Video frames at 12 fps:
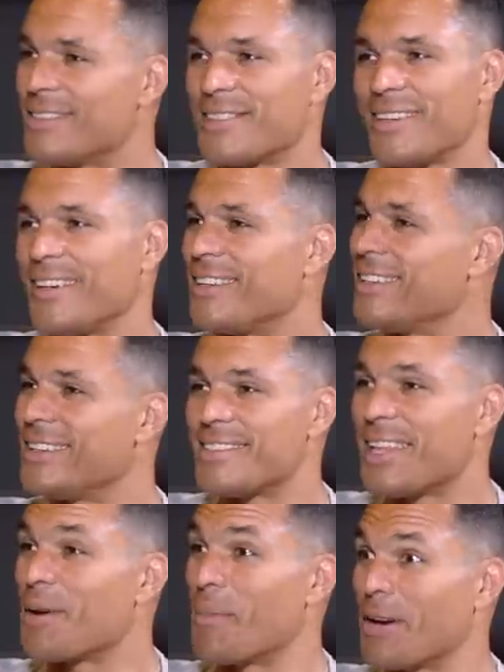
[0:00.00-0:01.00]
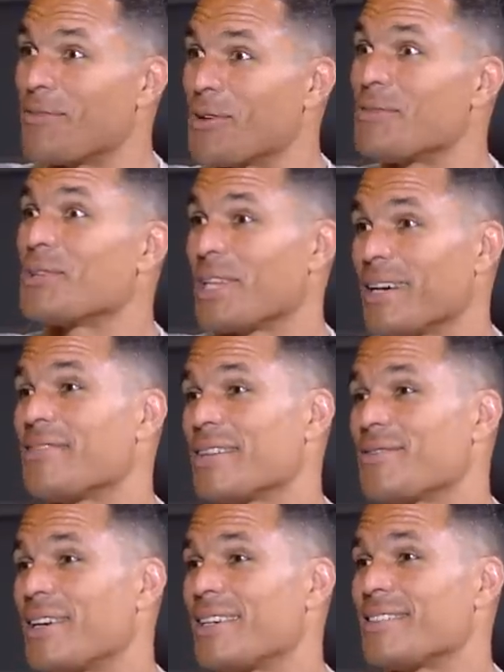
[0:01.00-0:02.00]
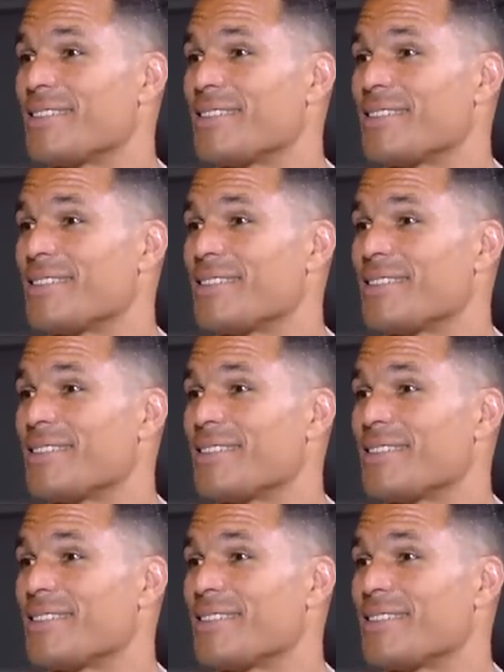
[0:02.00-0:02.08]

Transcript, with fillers: It's good. Isn't that a metaphor for life? That's what I